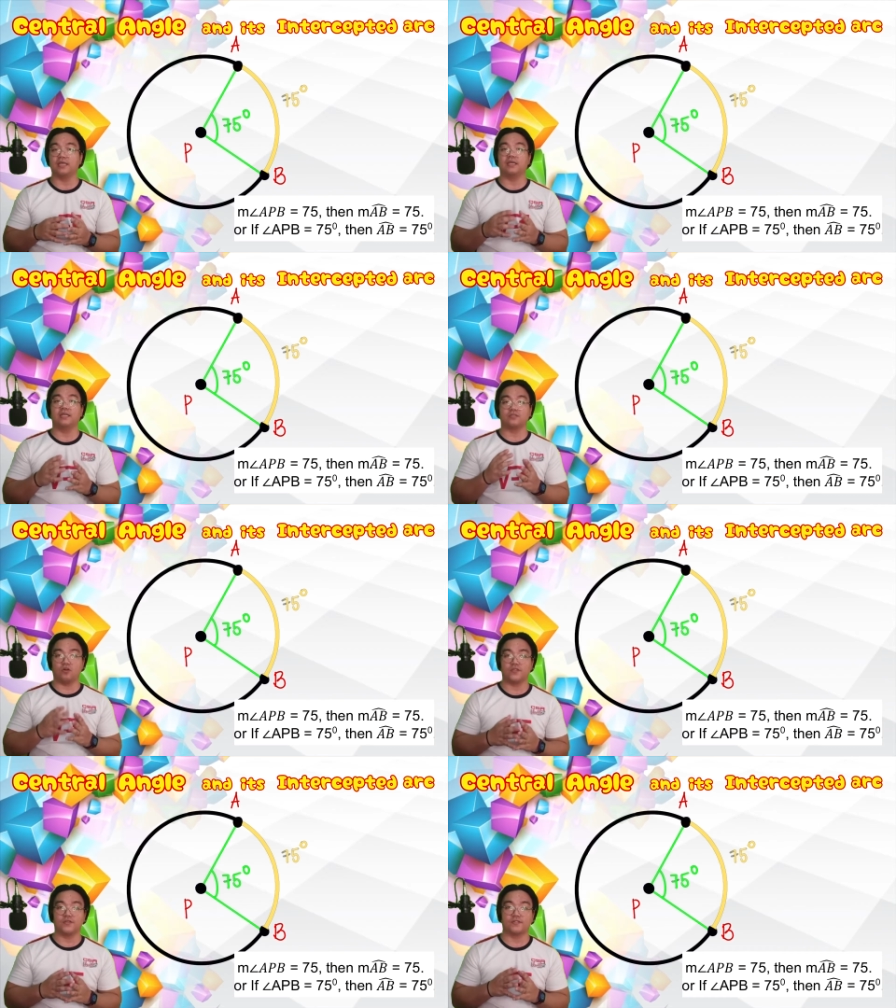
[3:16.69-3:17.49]
is
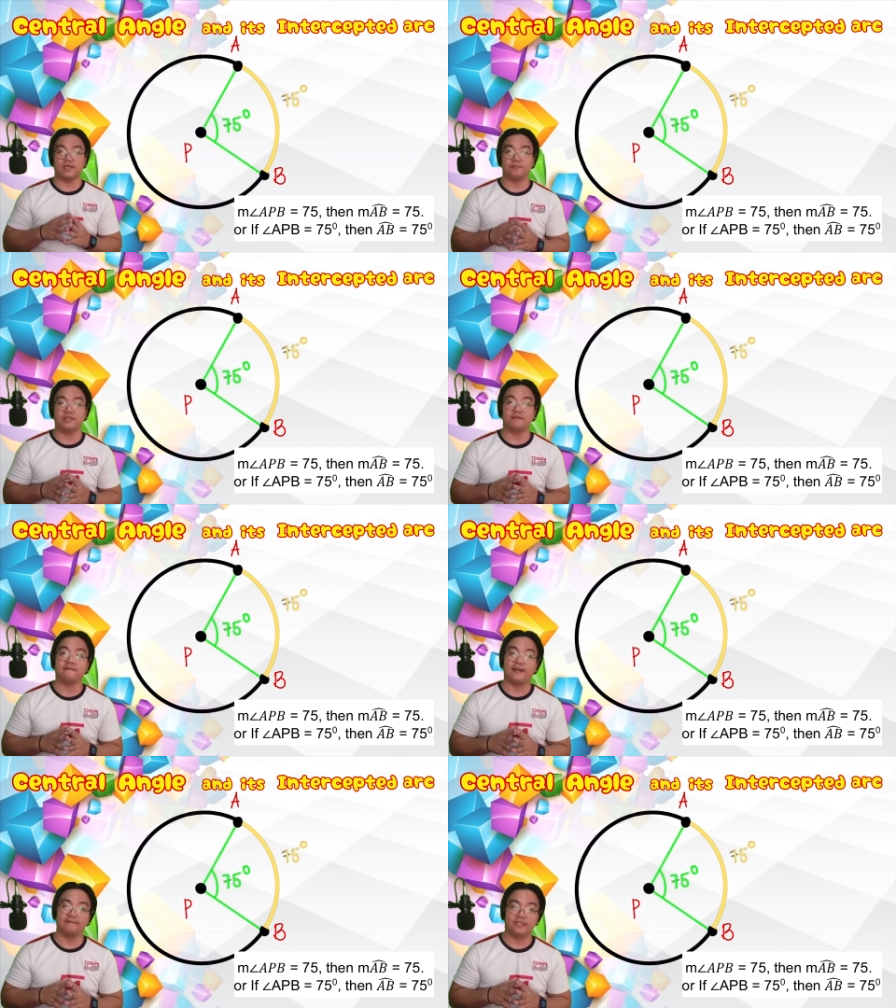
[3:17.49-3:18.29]
also
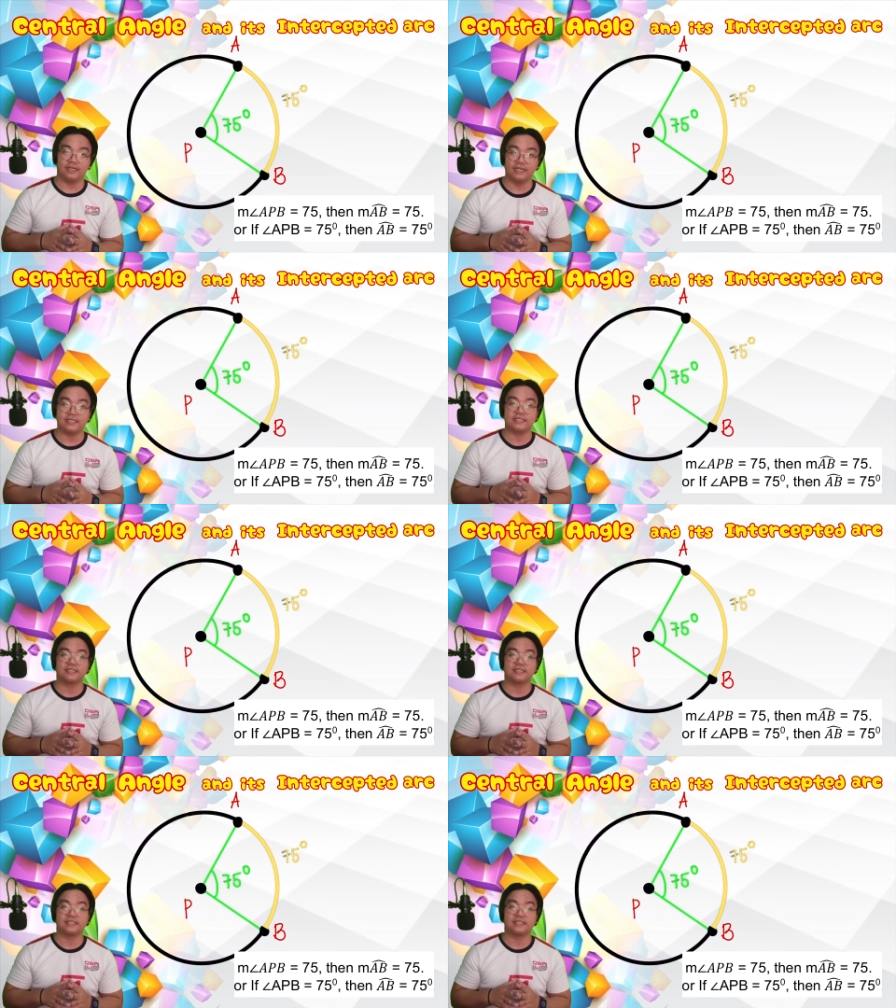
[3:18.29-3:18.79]
seventy-five degrees.